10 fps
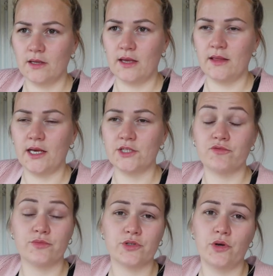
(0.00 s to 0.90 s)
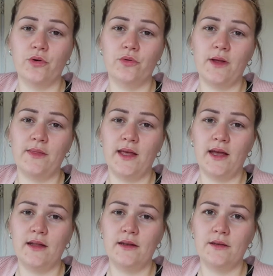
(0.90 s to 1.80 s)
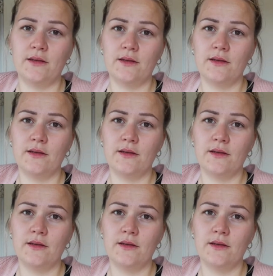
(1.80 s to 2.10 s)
get the kids from school and then